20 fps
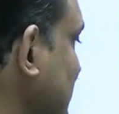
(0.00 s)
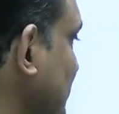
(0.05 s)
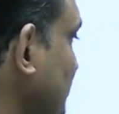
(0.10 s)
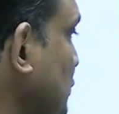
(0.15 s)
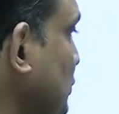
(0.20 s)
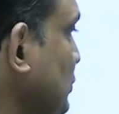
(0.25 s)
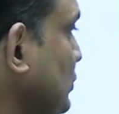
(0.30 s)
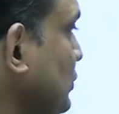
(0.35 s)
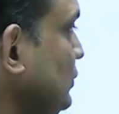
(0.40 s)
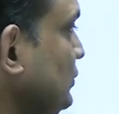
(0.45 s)
the
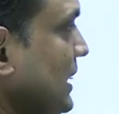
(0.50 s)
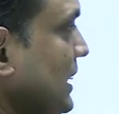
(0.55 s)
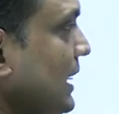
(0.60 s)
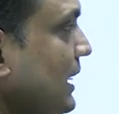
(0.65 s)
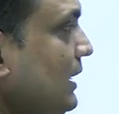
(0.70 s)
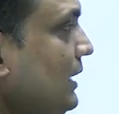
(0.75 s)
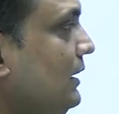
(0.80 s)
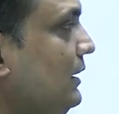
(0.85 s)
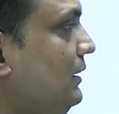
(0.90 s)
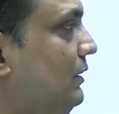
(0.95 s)

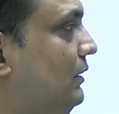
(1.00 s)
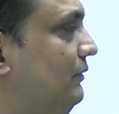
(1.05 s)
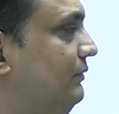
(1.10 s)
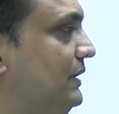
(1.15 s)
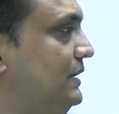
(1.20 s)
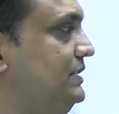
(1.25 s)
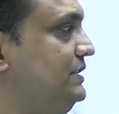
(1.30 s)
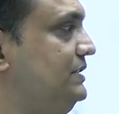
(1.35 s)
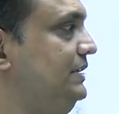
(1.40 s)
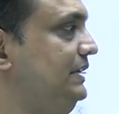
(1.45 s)
mucosa
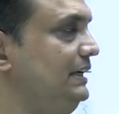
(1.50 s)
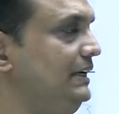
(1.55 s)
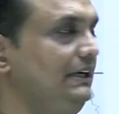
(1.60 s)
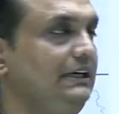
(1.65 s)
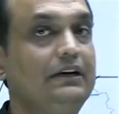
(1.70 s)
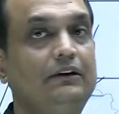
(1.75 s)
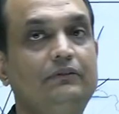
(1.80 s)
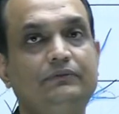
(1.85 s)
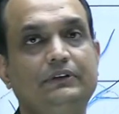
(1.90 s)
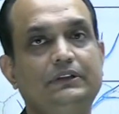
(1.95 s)
of the cheek
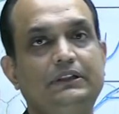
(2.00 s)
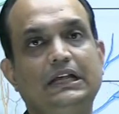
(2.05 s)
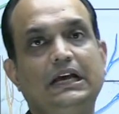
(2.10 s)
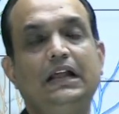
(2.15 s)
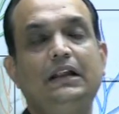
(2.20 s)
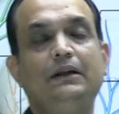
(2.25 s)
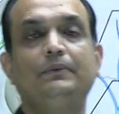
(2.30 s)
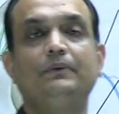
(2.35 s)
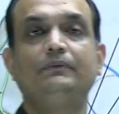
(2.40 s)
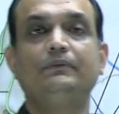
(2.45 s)
and gum with the
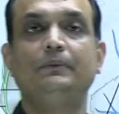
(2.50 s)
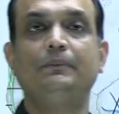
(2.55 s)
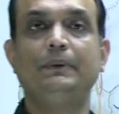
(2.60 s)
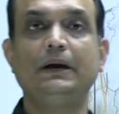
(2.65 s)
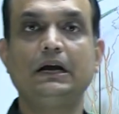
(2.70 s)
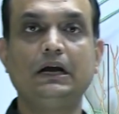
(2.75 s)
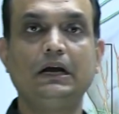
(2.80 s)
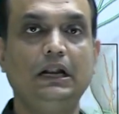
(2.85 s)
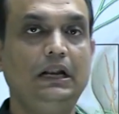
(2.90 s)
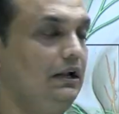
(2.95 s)
help of the
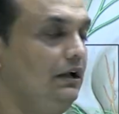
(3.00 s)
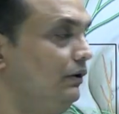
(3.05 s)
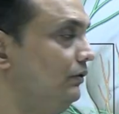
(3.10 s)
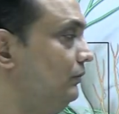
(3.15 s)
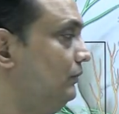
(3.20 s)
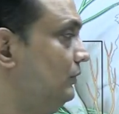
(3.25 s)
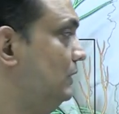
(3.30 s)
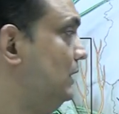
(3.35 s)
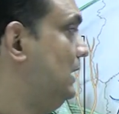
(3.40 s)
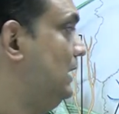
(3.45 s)
buccal
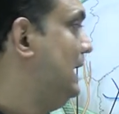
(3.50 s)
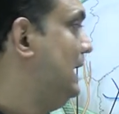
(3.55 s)
nerve.